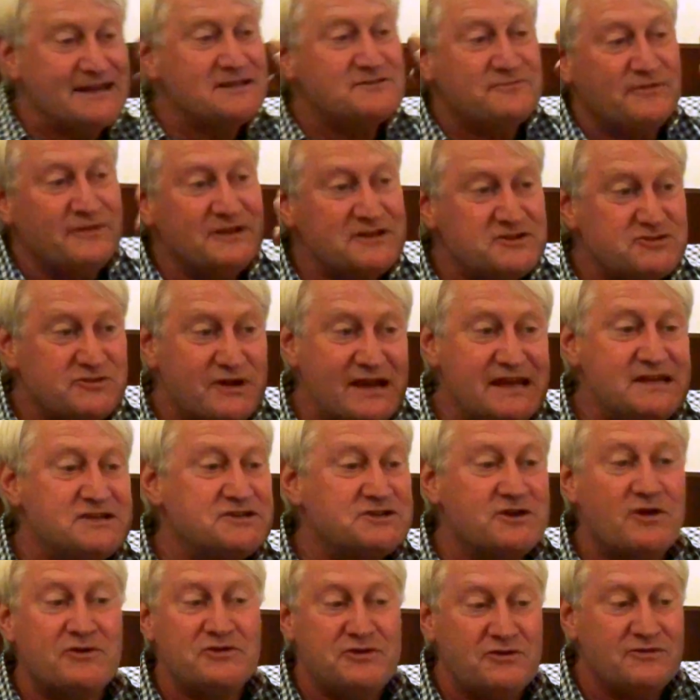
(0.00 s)
"It's for a trade
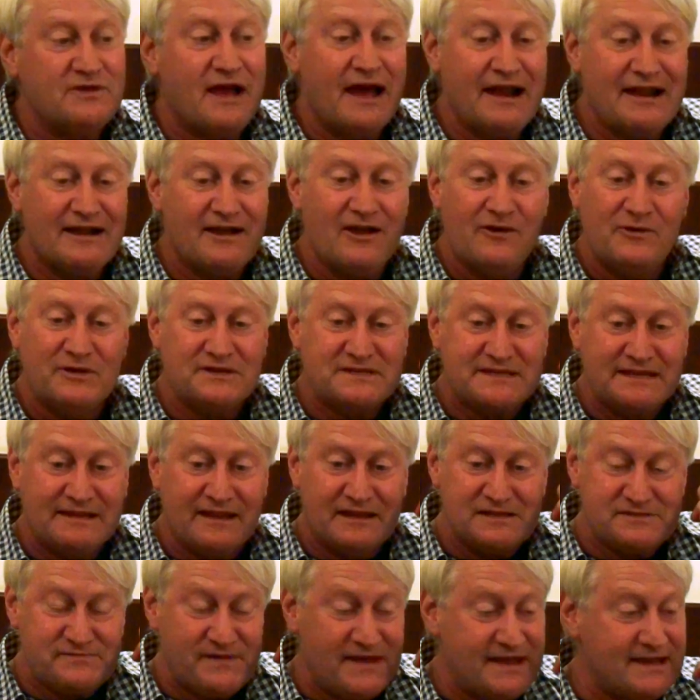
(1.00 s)
show. You got to go. It's in
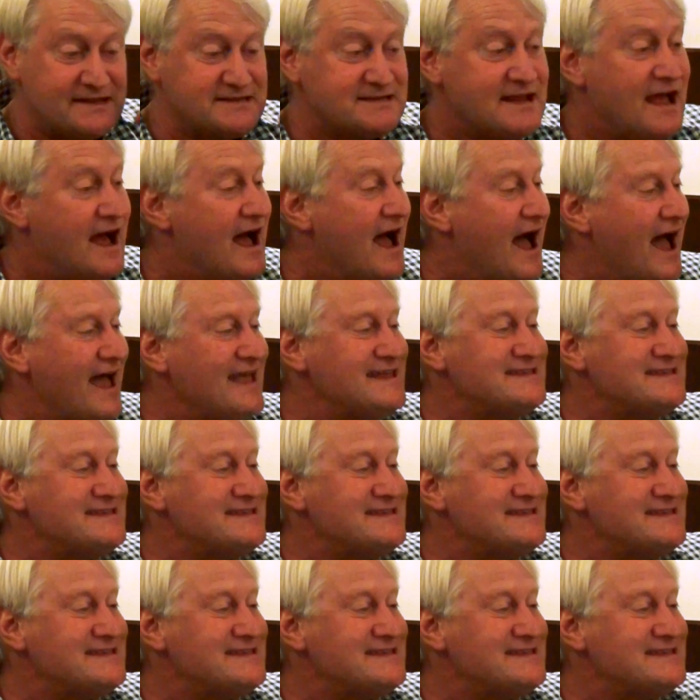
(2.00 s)
Las Vegas." I